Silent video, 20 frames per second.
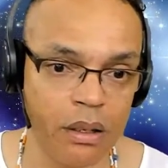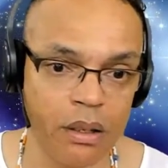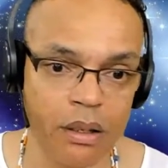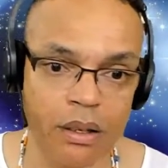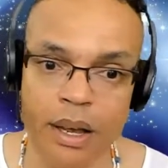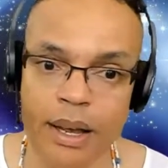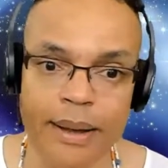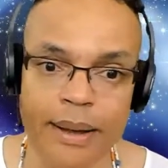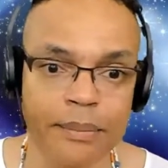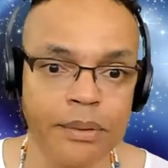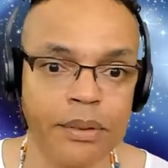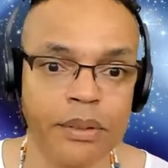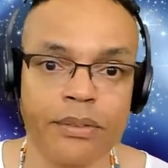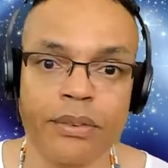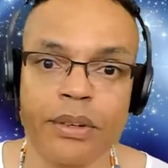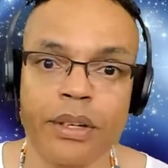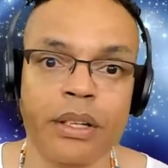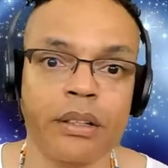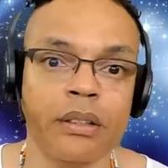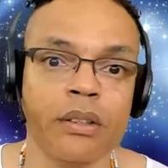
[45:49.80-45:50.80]

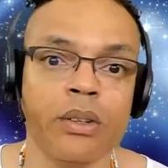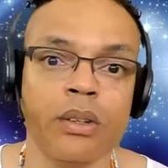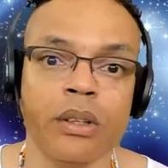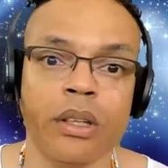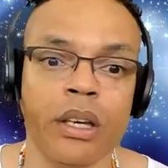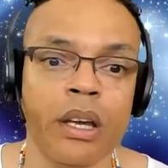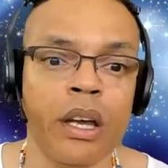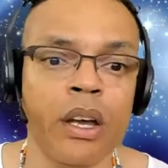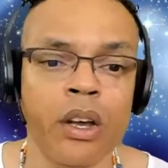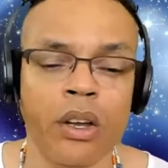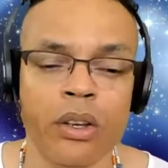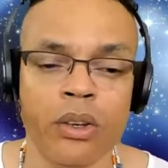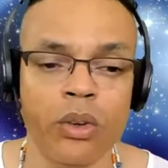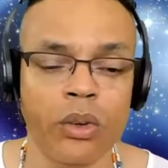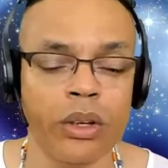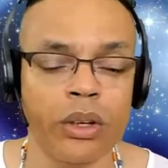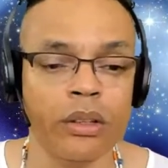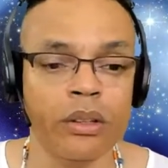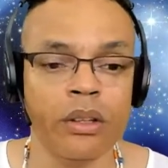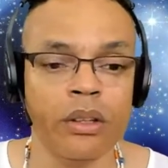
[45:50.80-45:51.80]
Absolutely. You
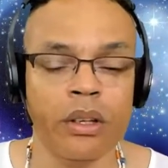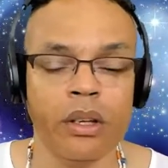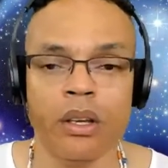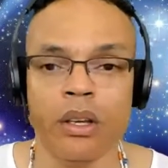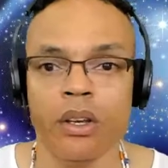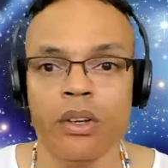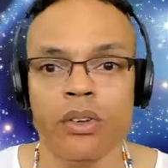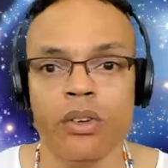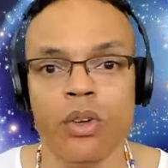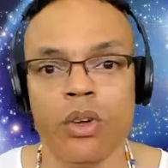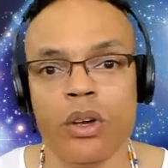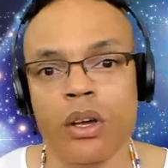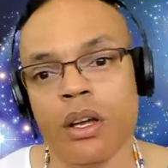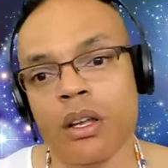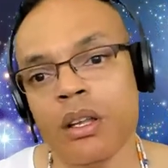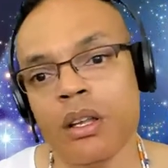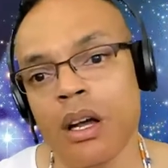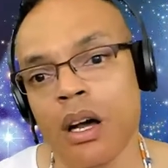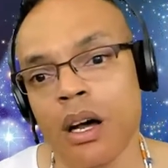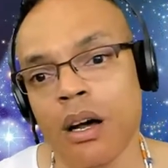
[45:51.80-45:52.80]
can
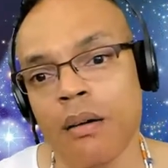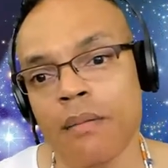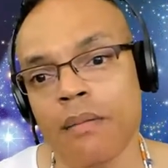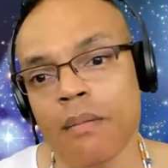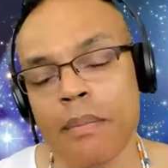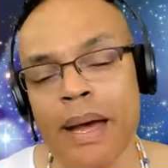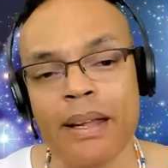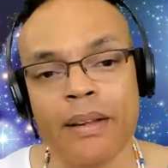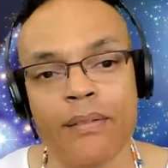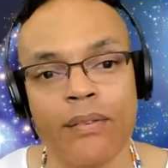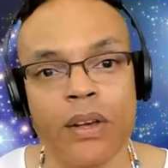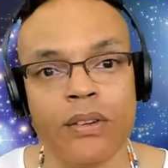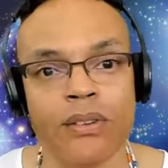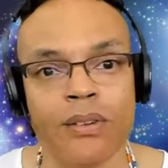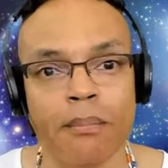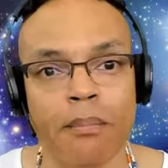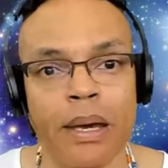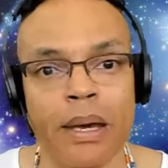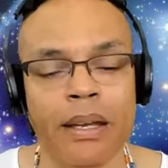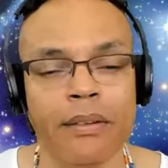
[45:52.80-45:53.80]
manifest a
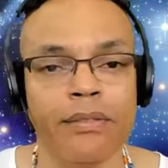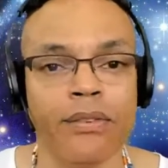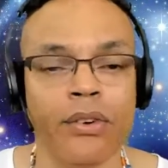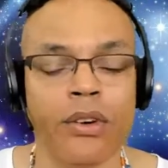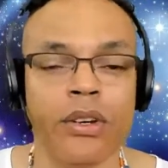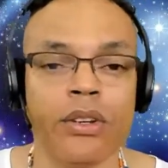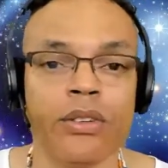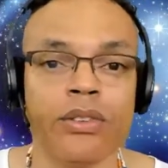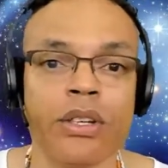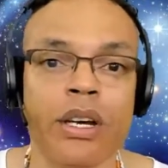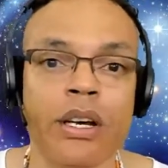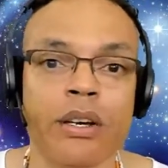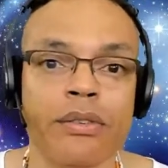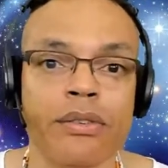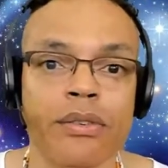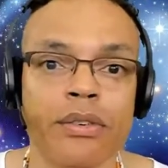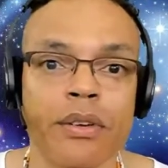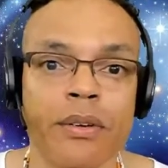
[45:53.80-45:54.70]
mate for yourself.